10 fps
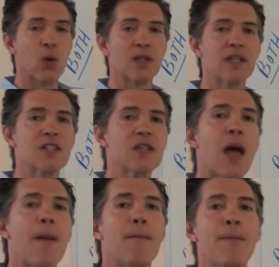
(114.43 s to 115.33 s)
or at least
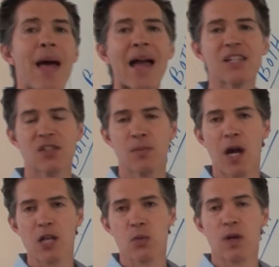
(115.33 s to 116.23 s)

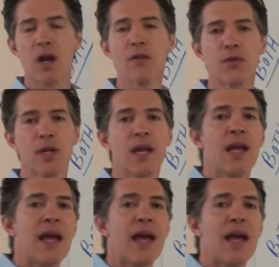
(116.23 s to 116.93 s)
maximize recovery.